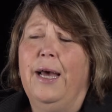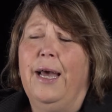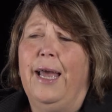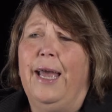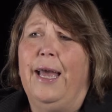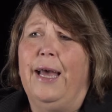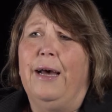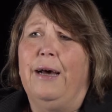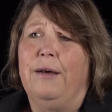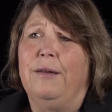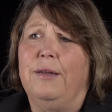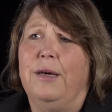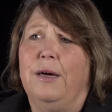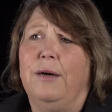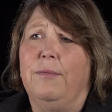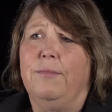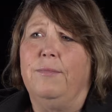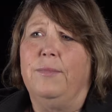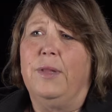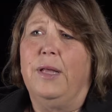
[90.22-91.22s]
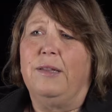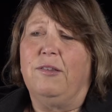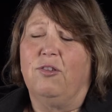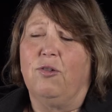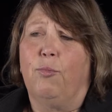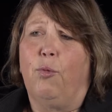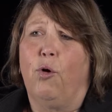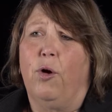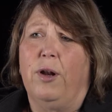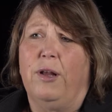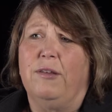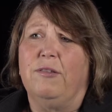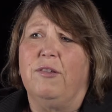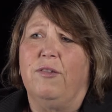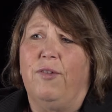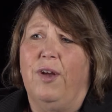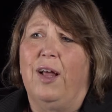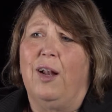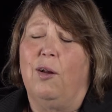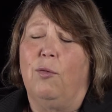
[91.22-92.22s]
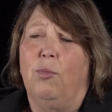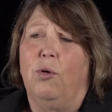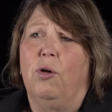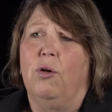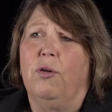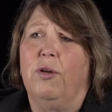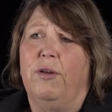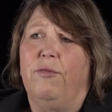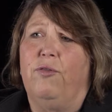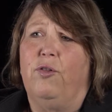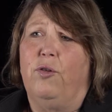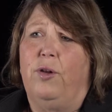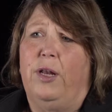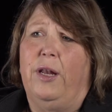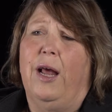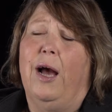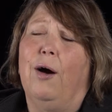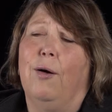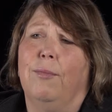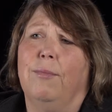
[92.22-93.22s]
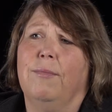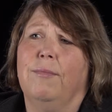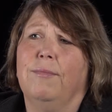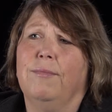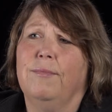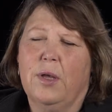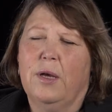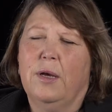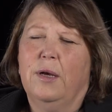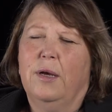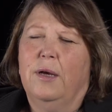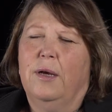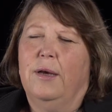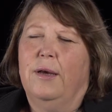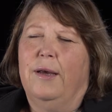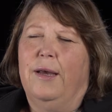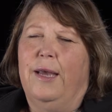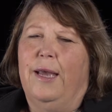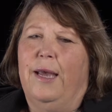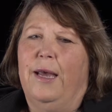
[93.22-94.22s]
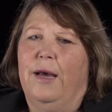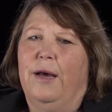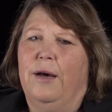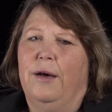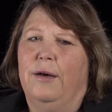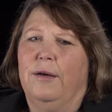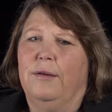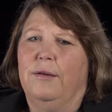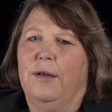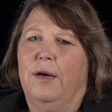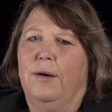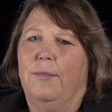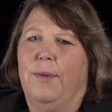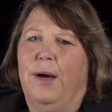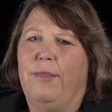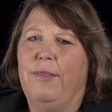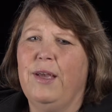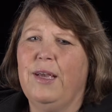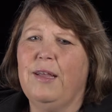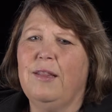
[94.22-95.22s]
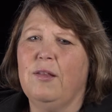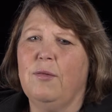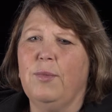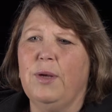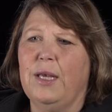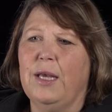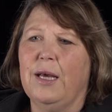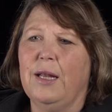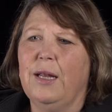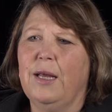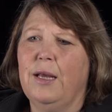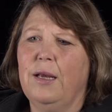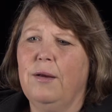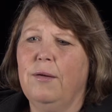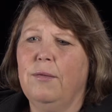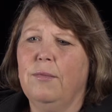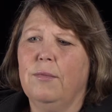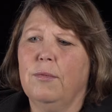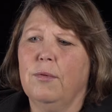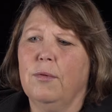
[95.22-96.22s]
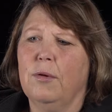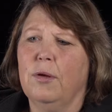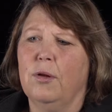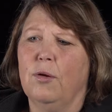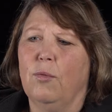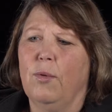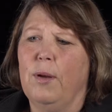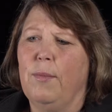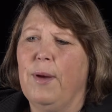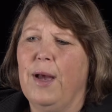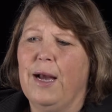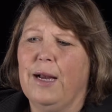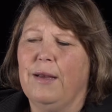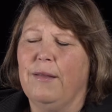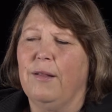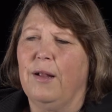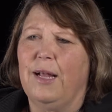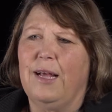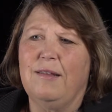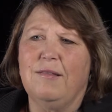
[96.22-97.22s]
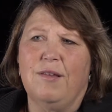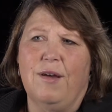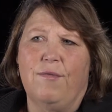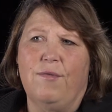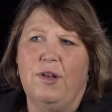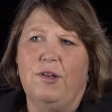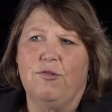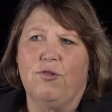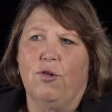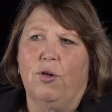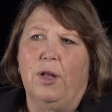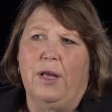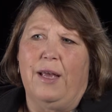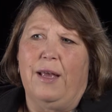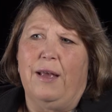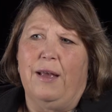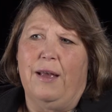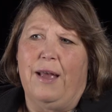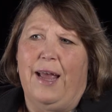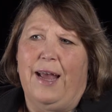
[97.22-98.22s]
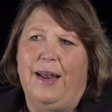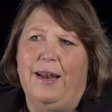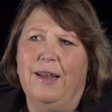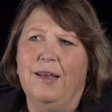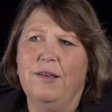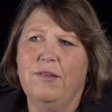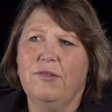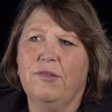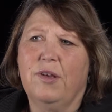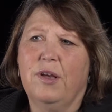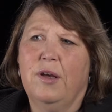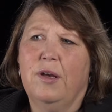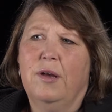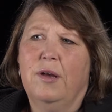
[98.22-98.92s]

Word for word: and um, that support is available if you need help. And um, I think in the beginning, you know, way back in the late 70s, early 80s,